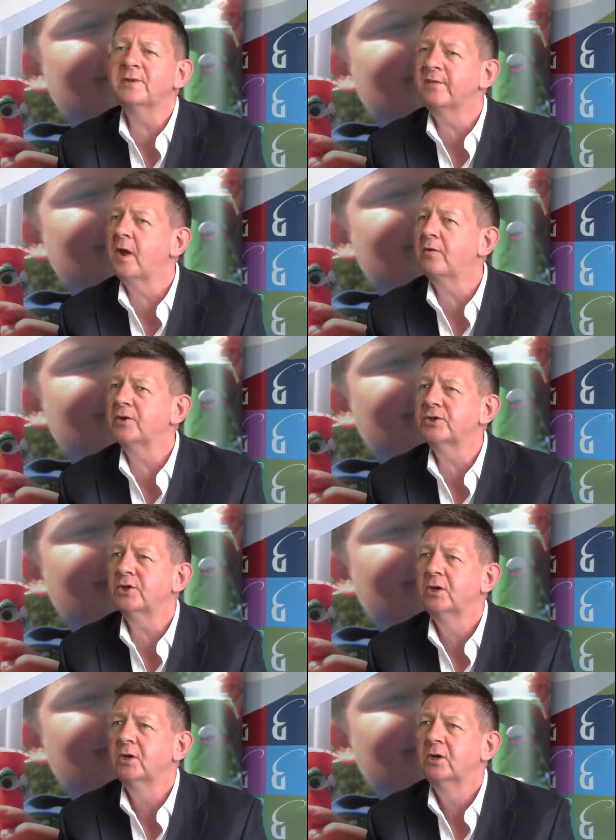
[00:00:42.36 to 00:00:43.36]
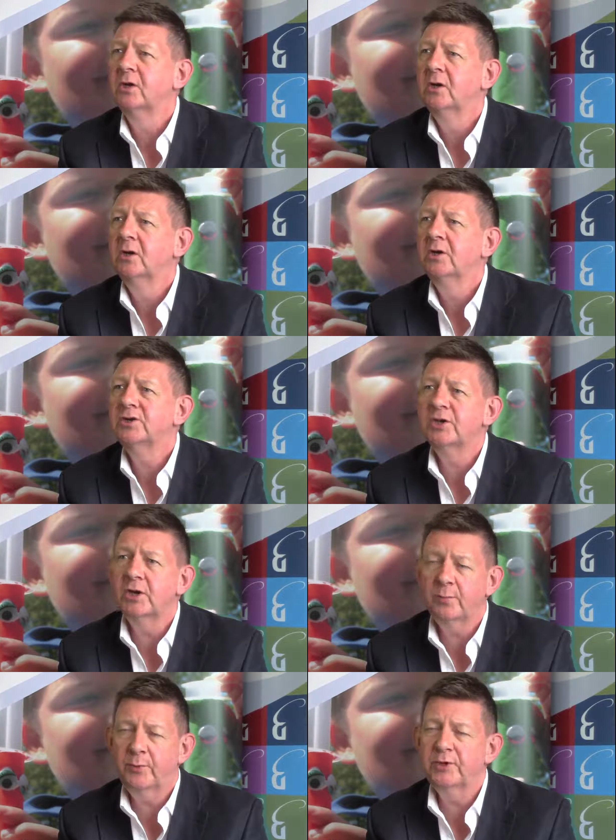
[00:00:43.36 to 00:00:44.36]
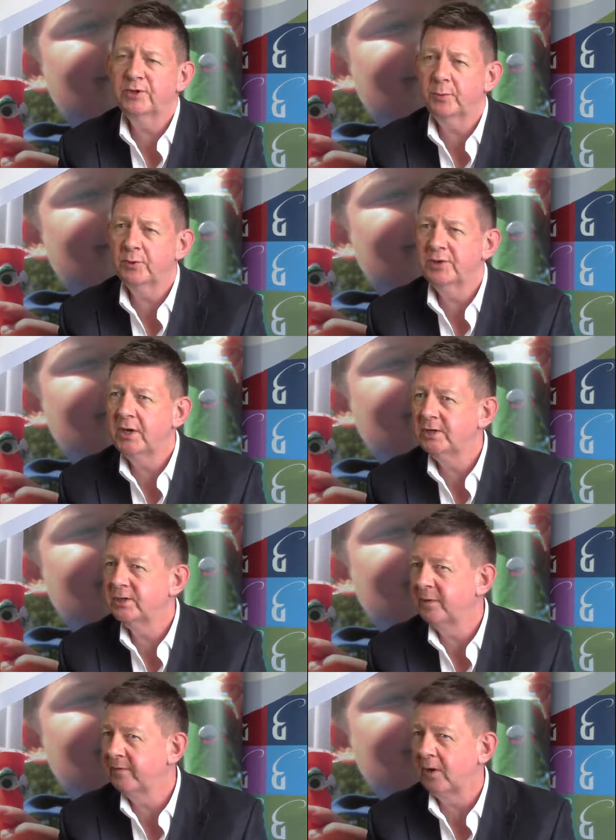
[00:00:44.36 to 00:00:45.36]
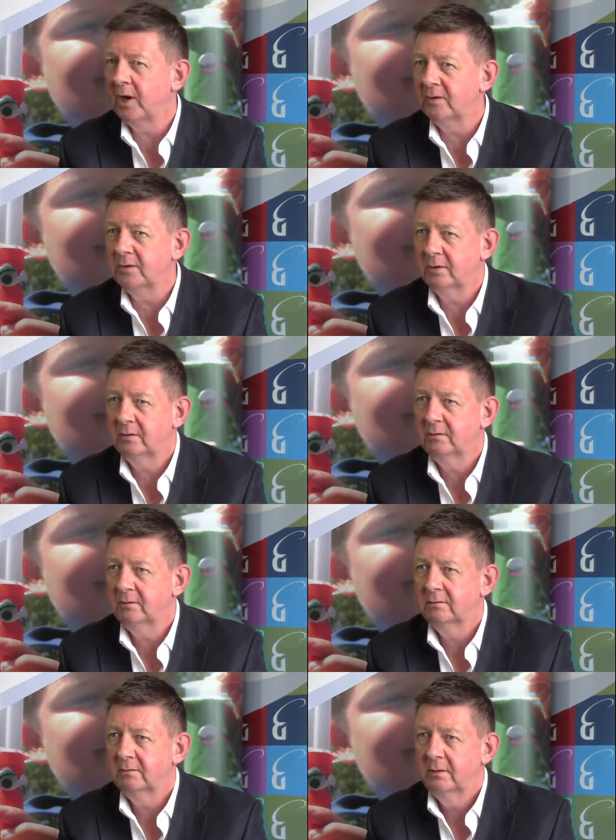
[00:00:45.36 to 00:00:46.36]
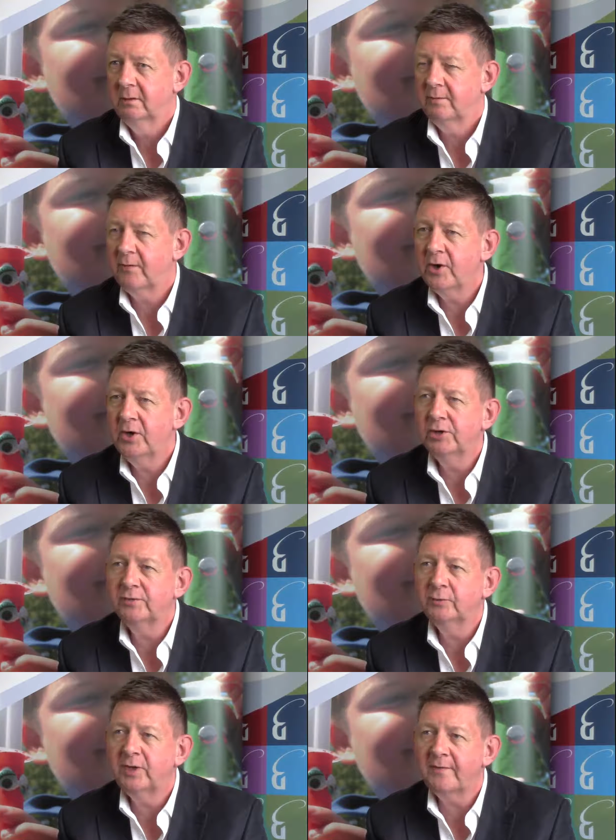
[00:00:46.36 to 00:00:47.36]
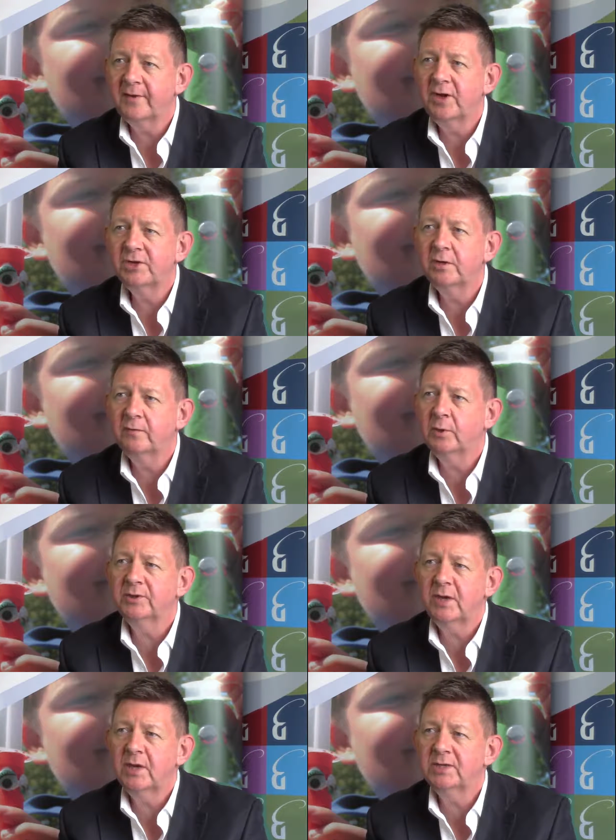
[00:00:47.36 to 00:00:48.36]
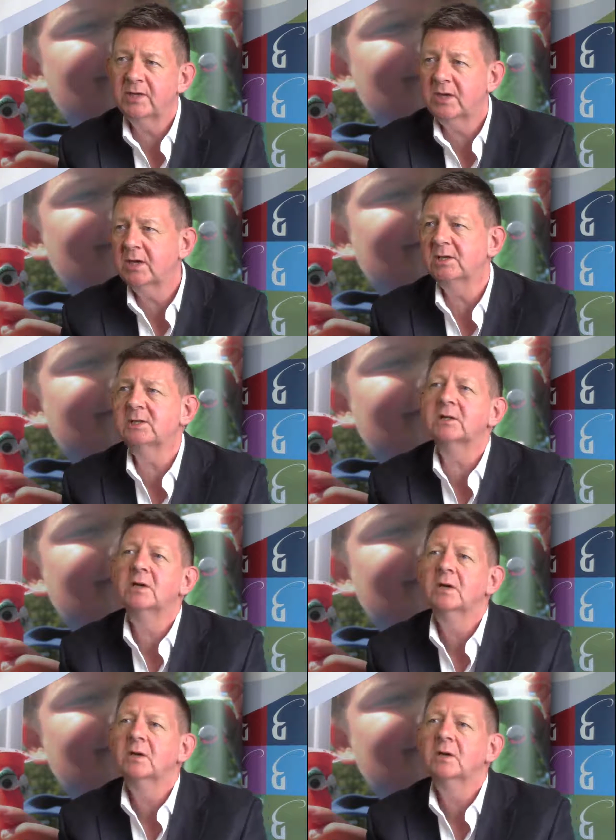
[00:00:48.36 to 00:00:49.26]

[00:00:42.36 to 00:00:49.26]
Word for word: to flourish, certain principles need to be followed. A very useful definition of what D&T is